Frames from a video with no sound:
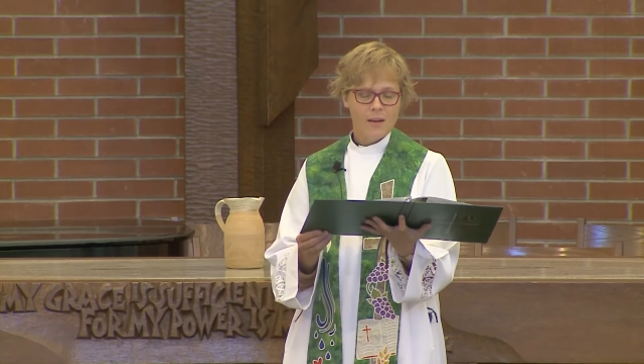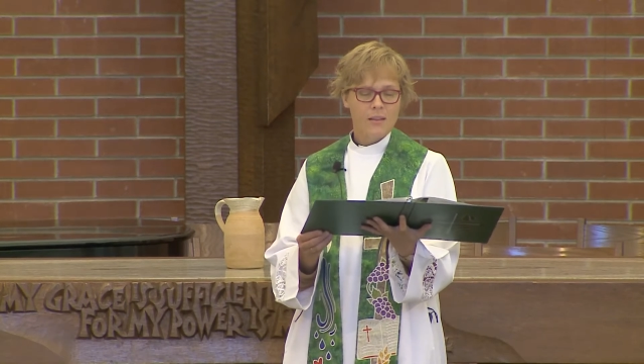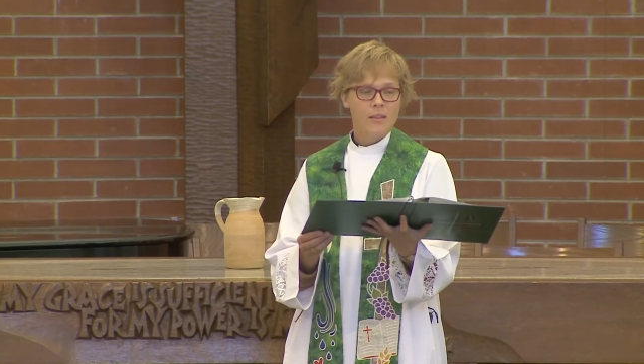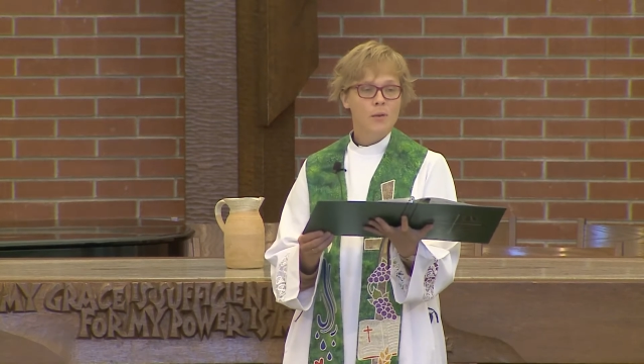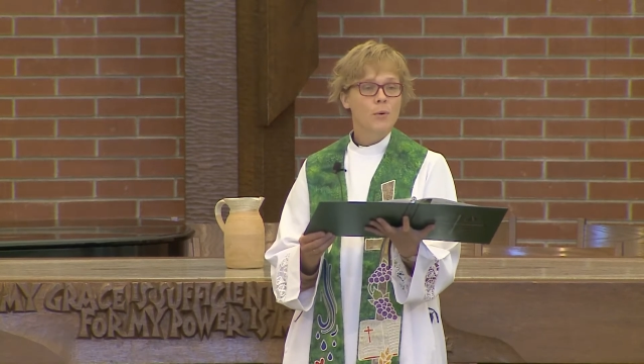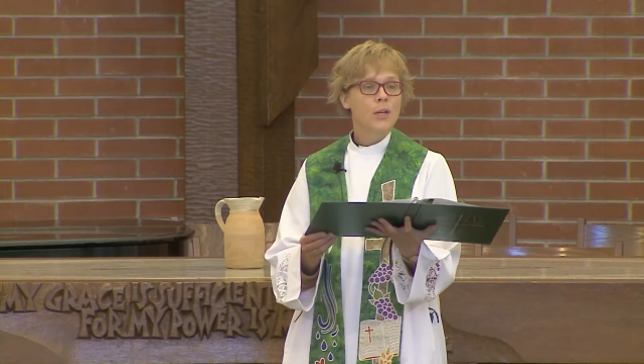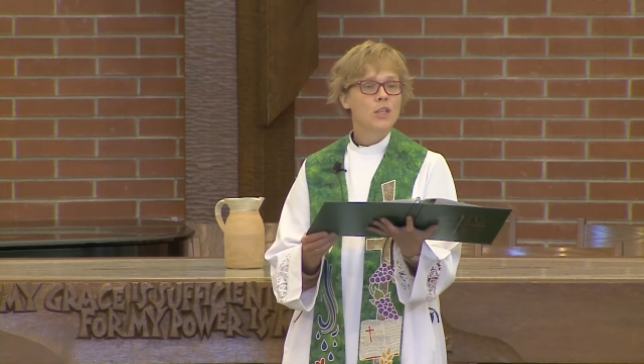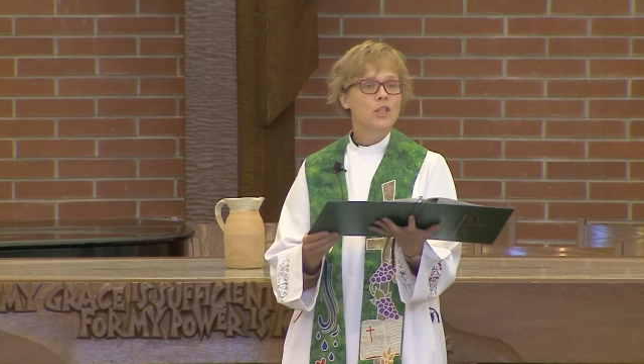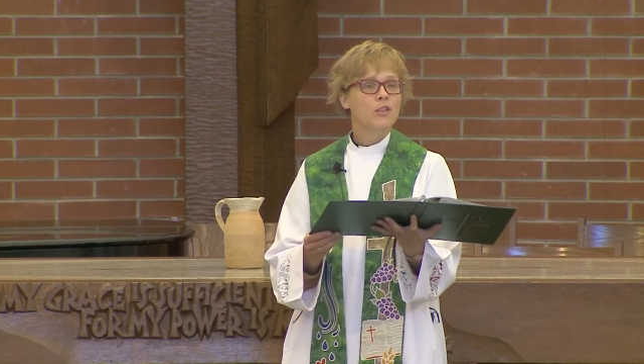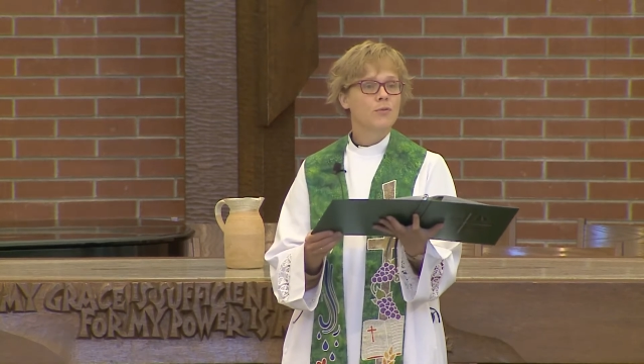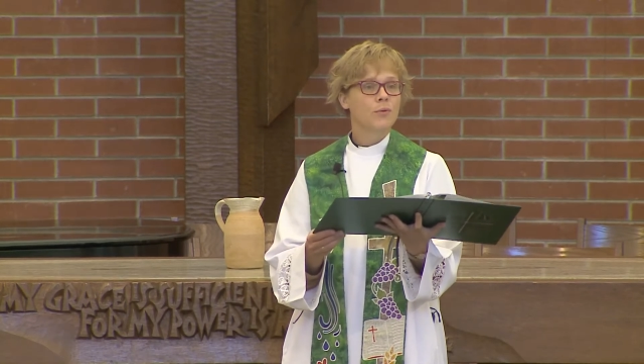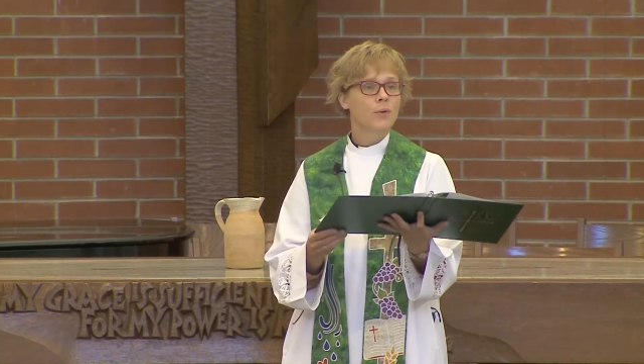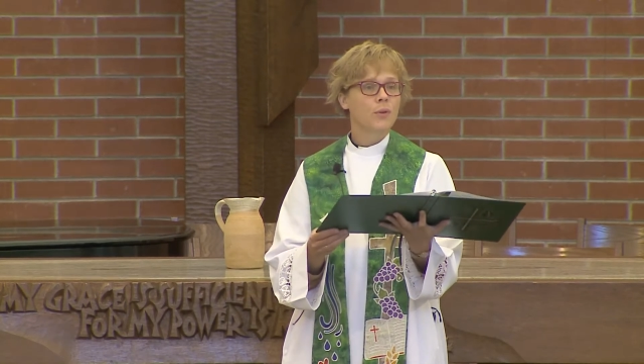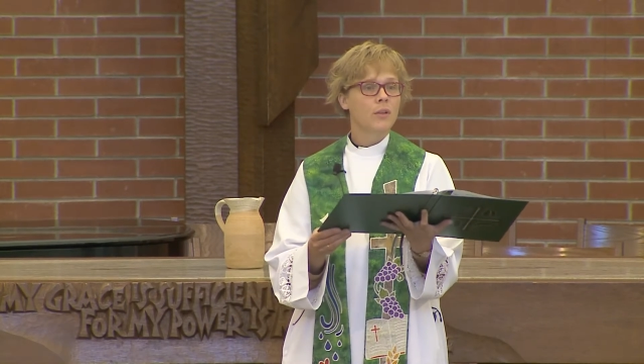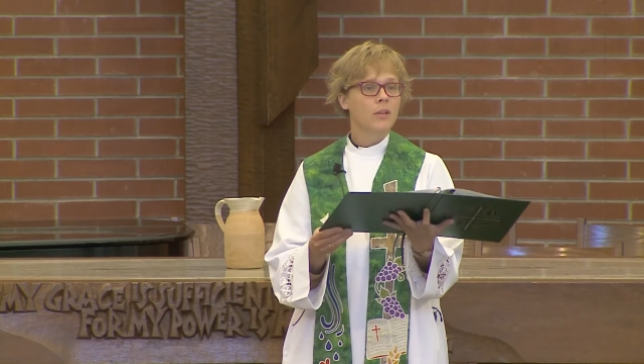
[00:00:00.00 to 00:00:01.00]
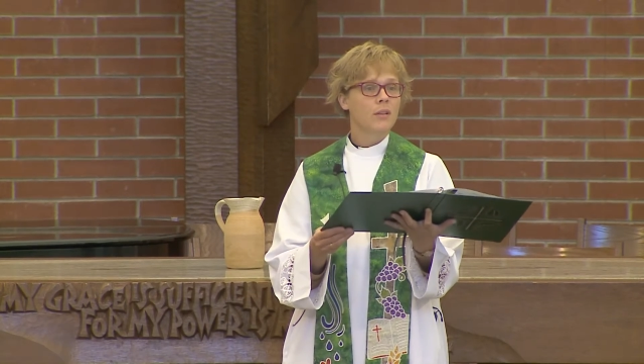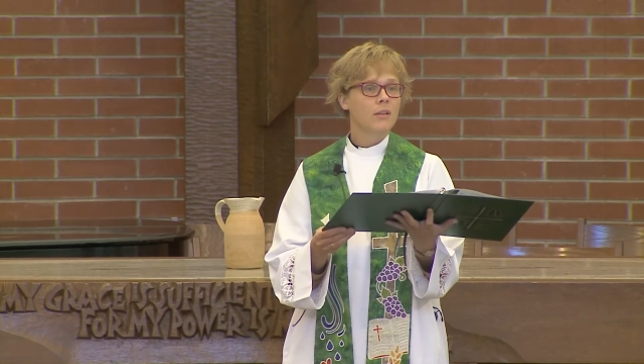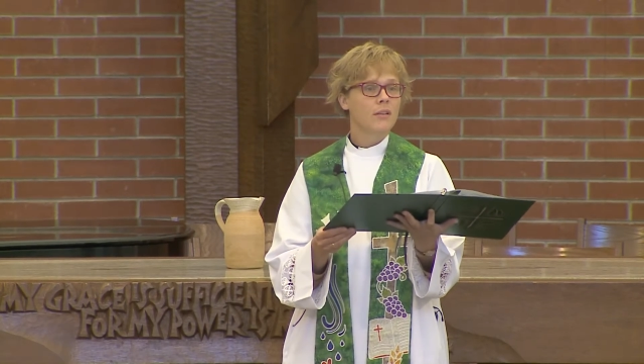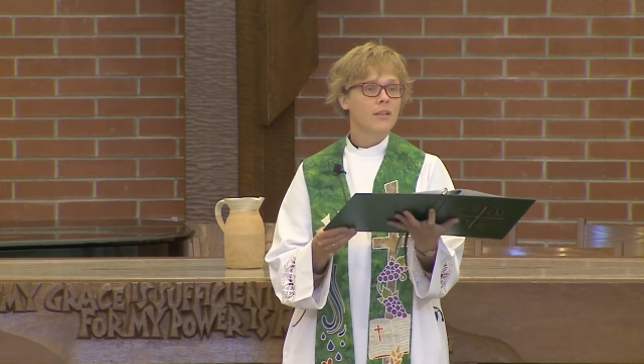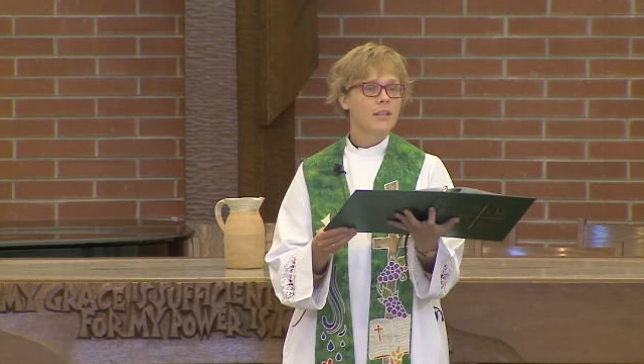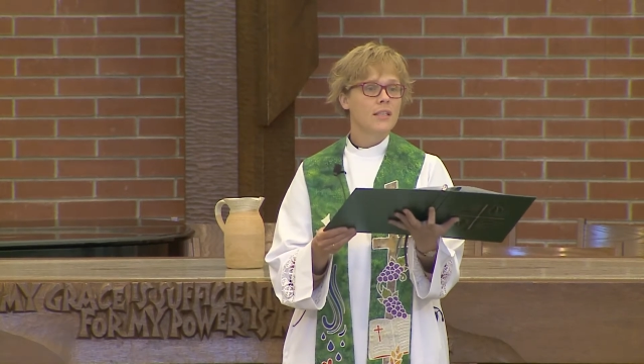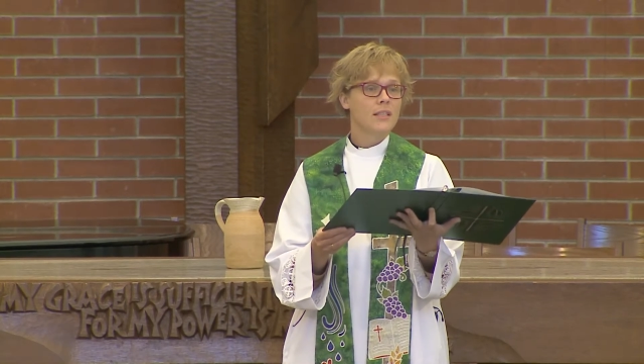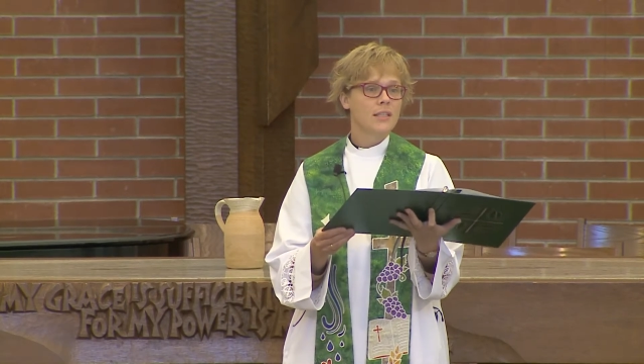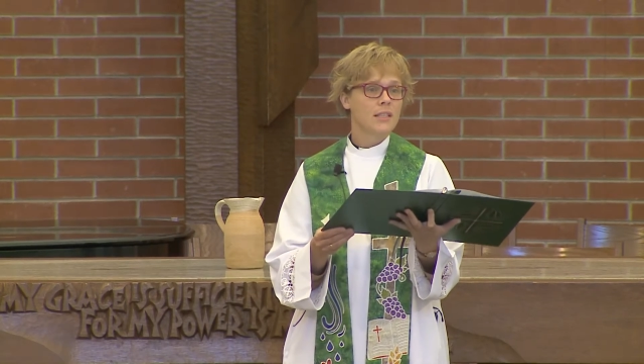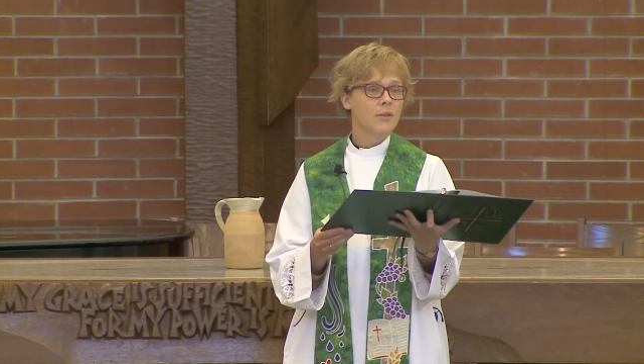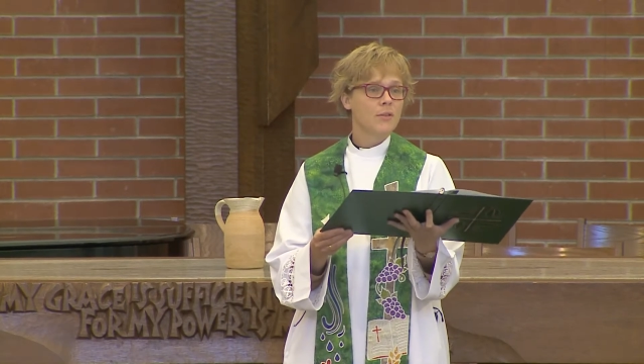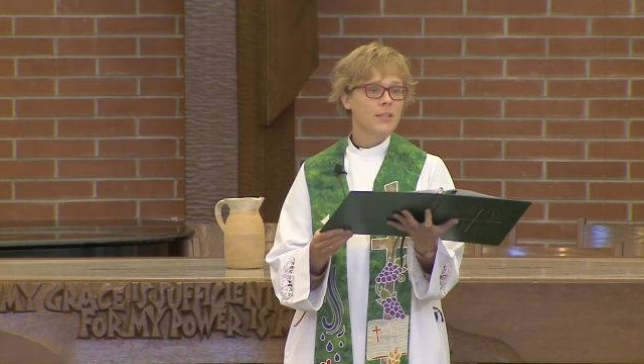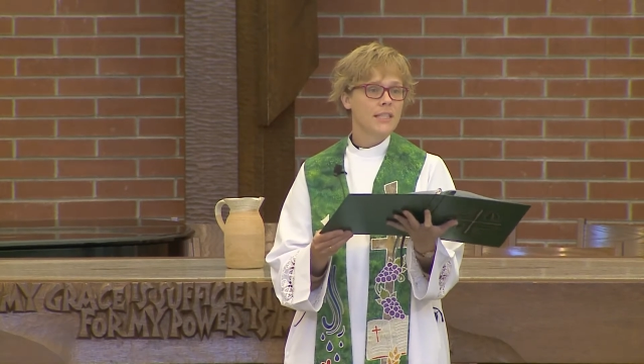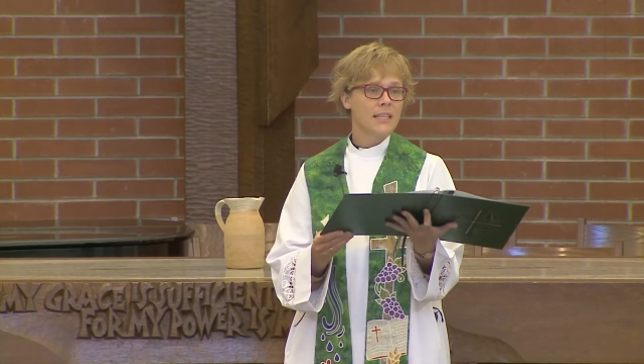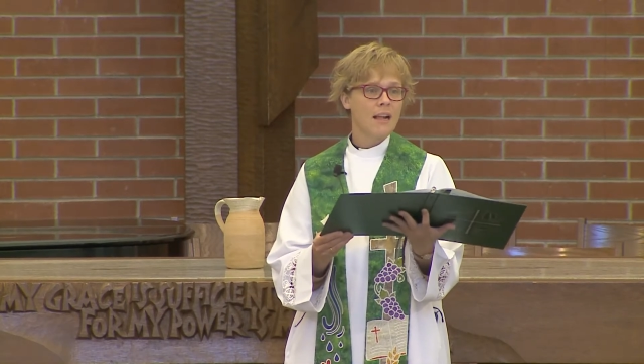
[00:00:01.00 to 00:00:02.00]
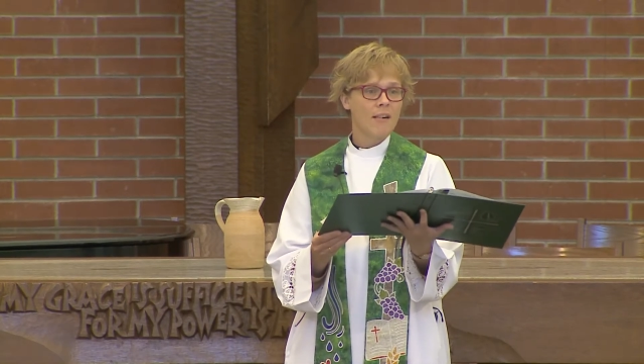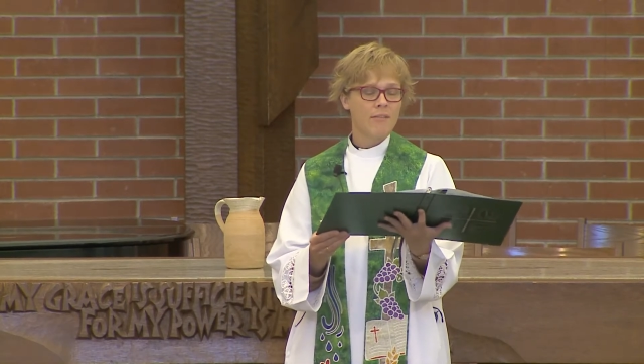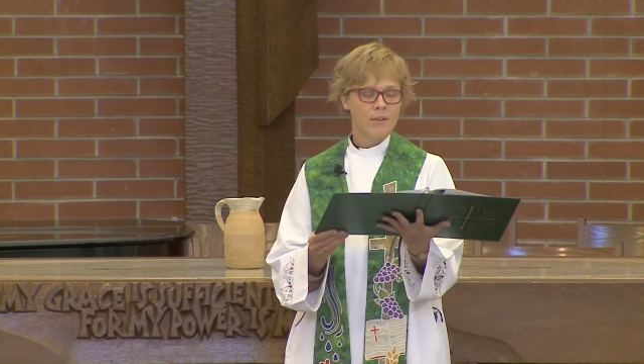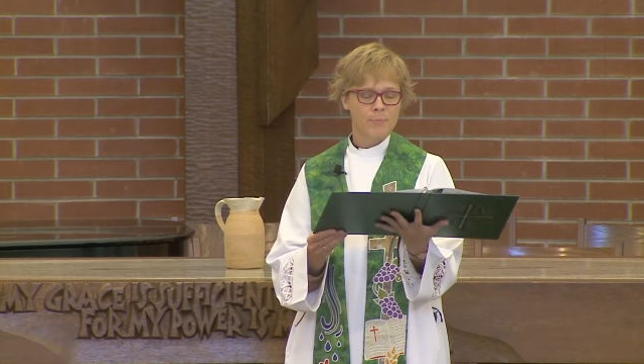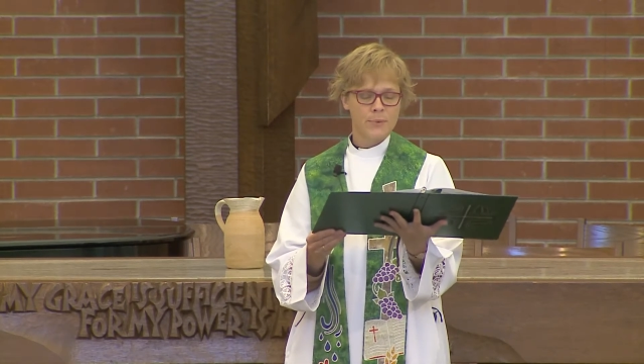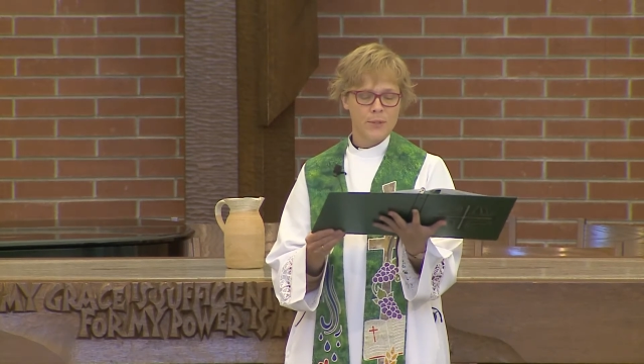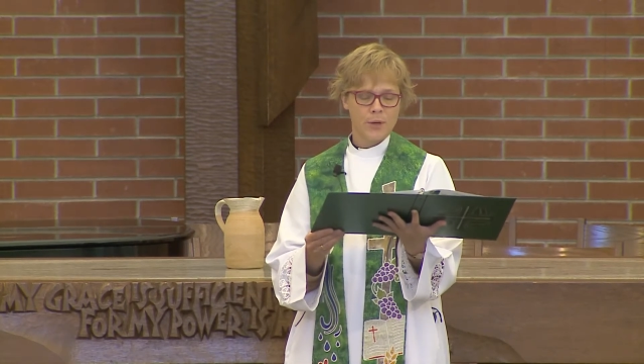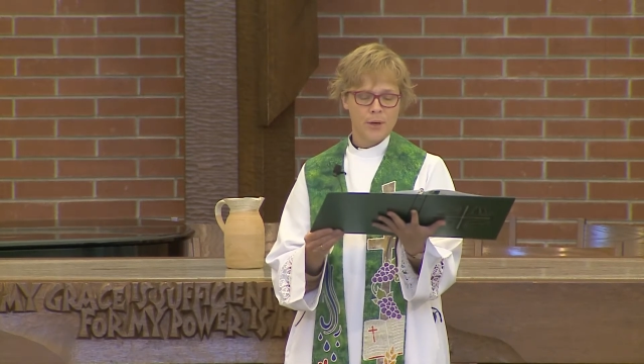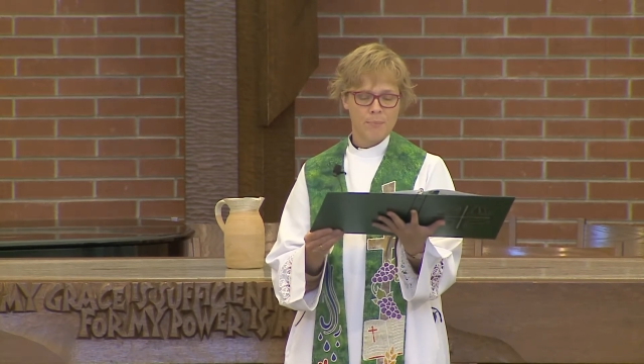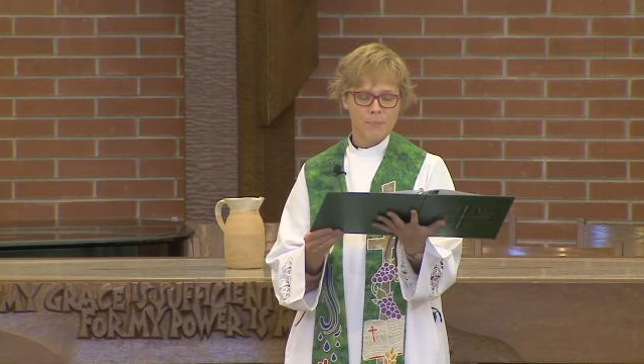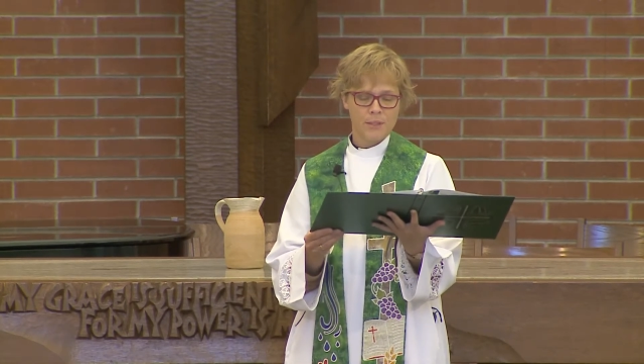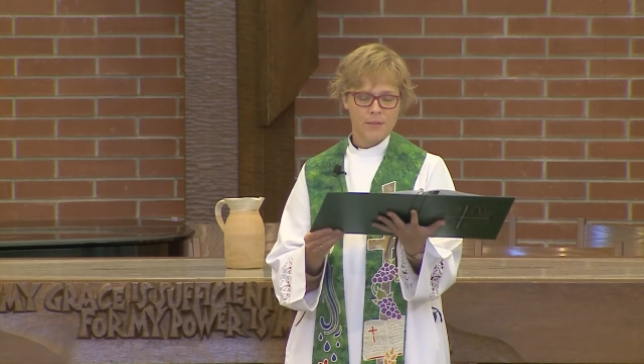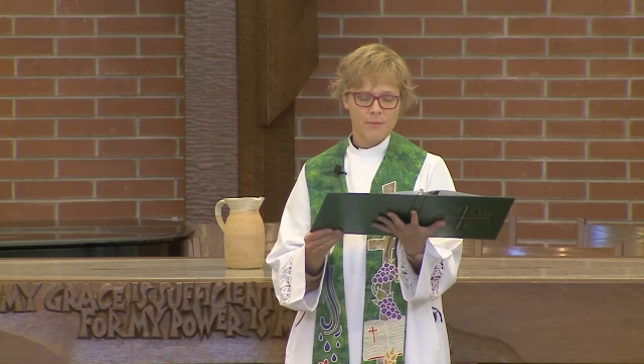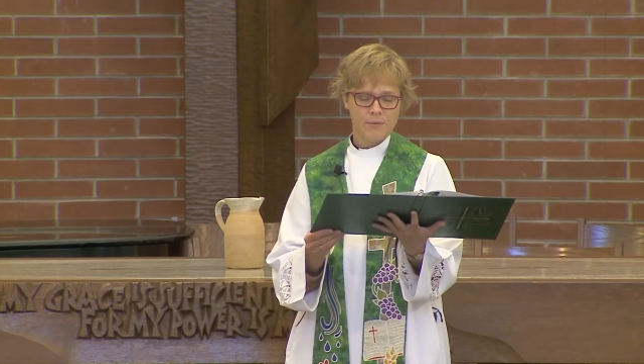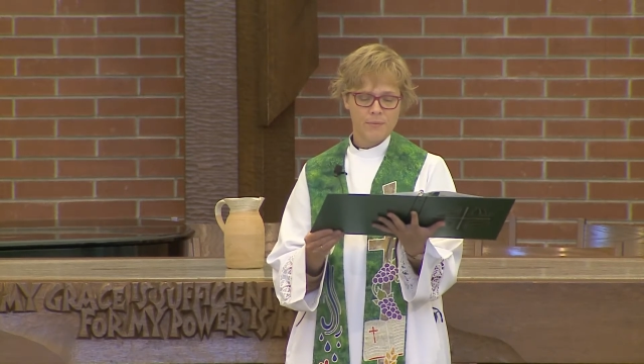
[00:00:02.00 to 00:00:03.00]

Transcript: The ritual is so self-absorbed,